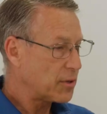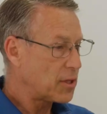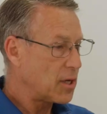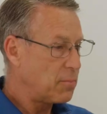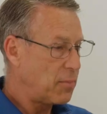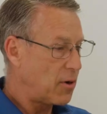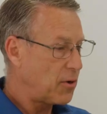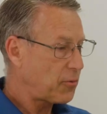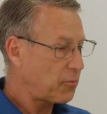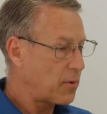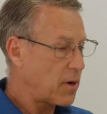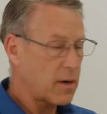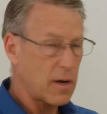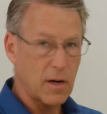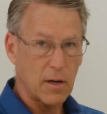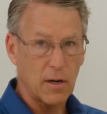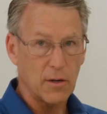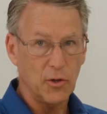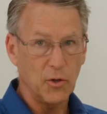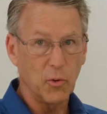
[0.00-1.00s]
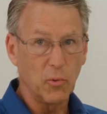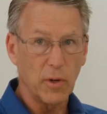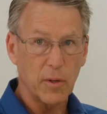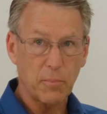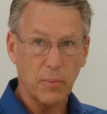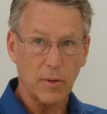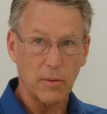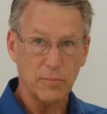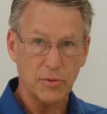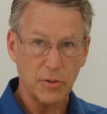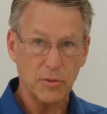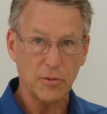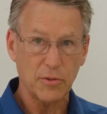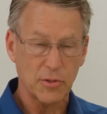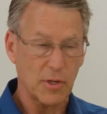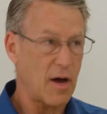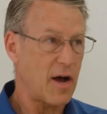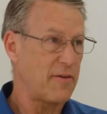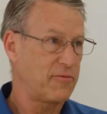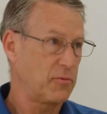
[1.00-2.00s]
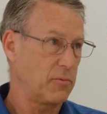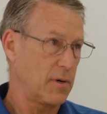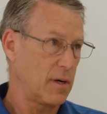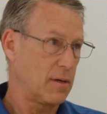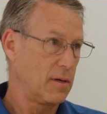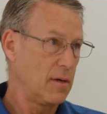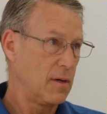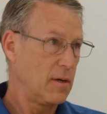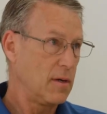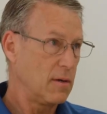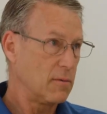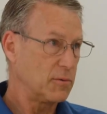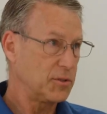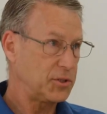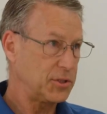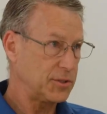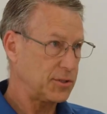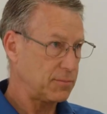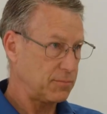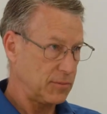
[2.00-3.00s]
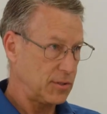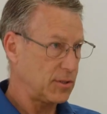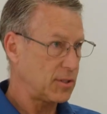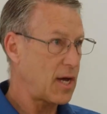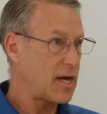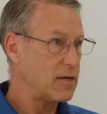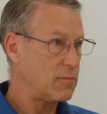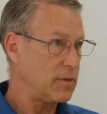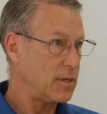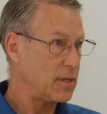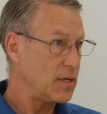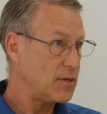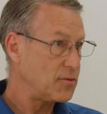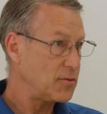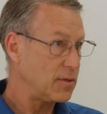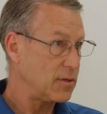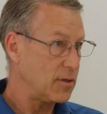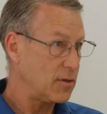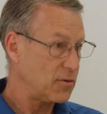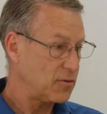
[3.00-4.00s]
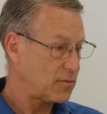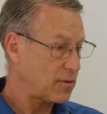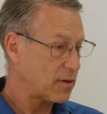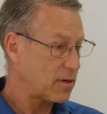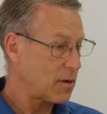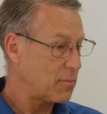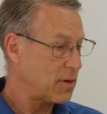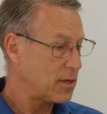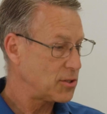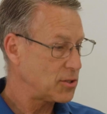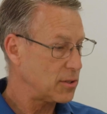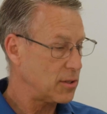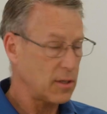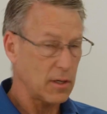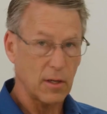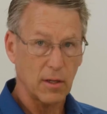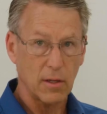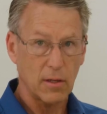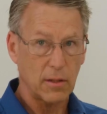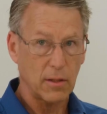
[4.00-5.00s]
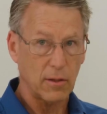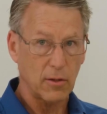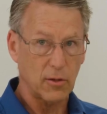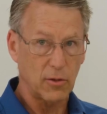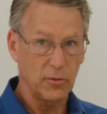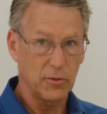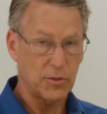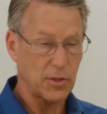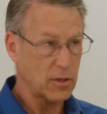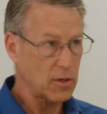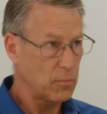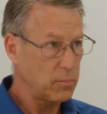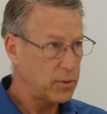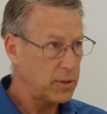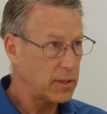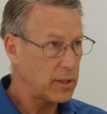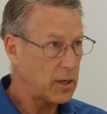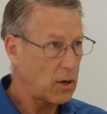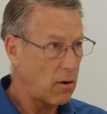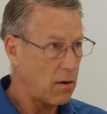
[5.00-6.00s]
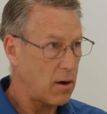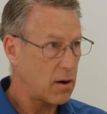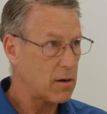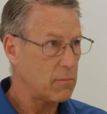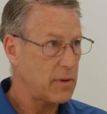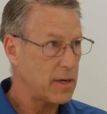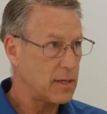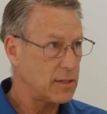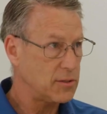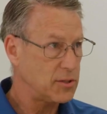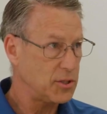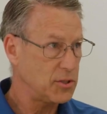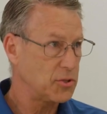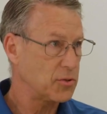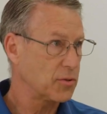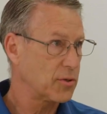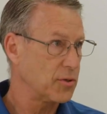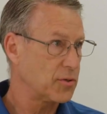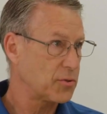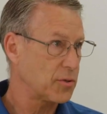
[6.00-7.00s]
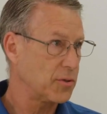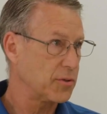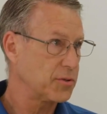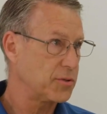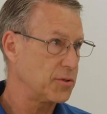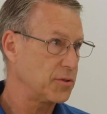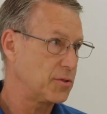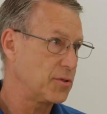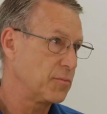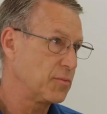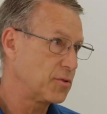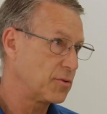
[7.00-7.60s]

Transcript: But they both run on our new WinPerm two software, which is designed to be easy to use, like I mentioned, and includes our completely automated digital control system.